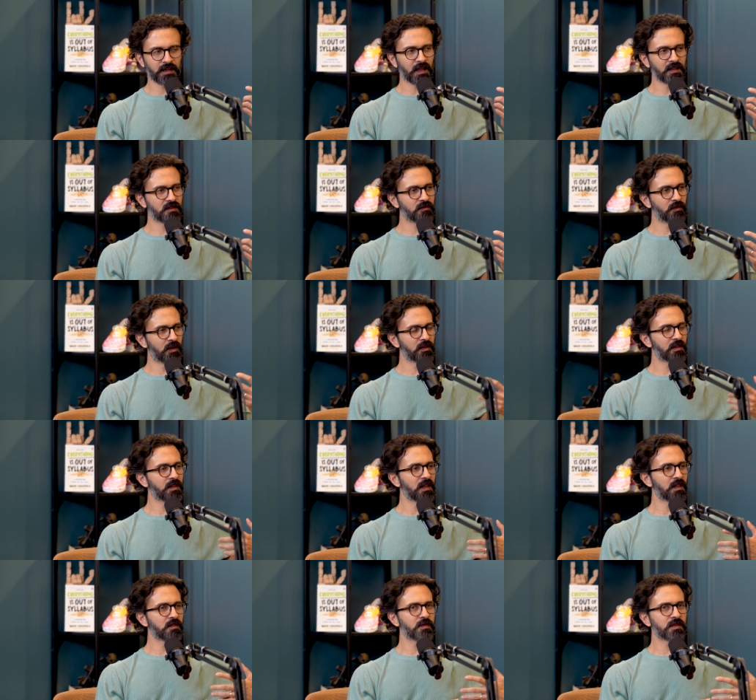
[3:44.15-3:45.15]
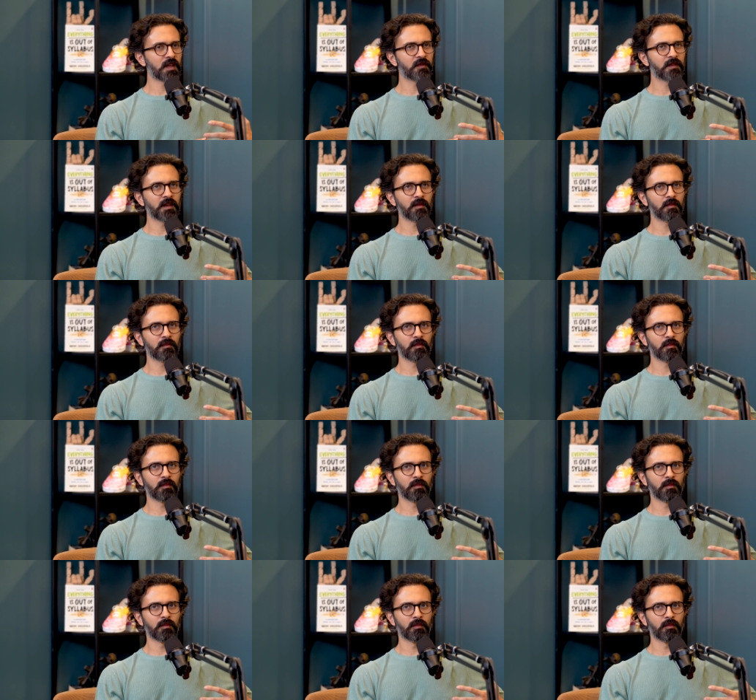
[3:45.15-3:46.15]
And that's one of the things which I feel
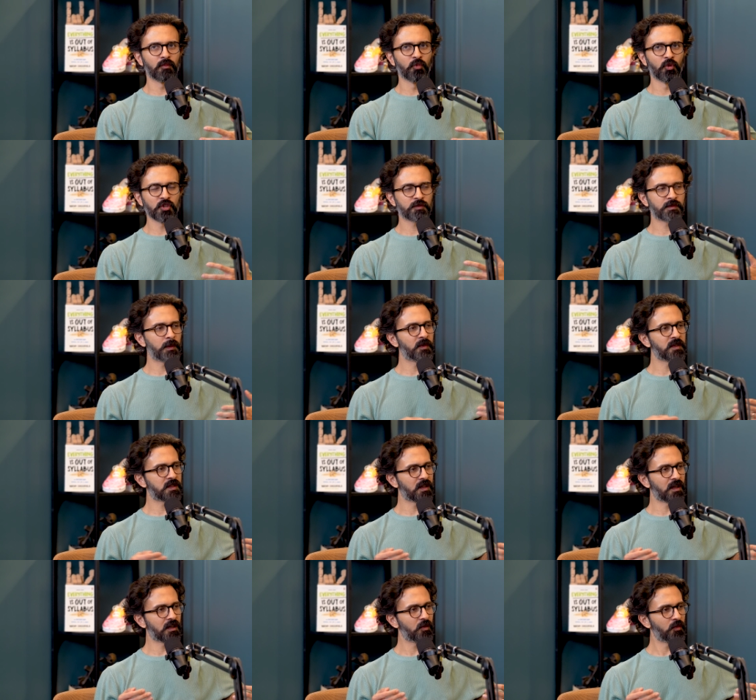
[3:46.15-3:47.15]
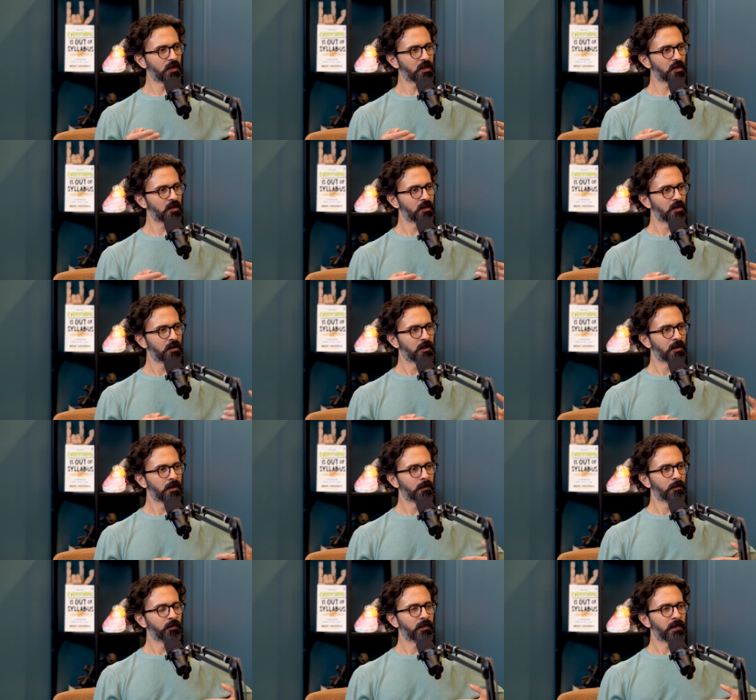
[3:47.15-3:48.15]
most people struggle with
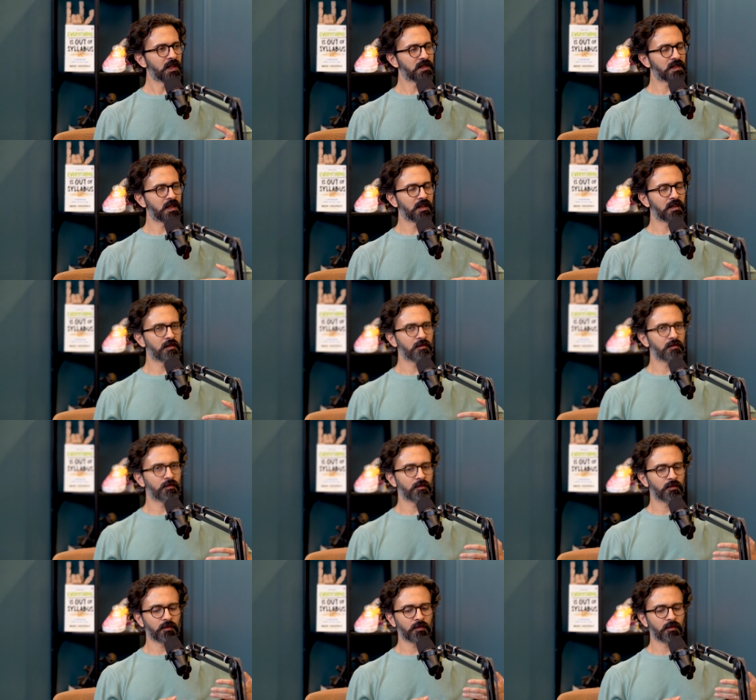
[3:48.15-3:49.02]
is that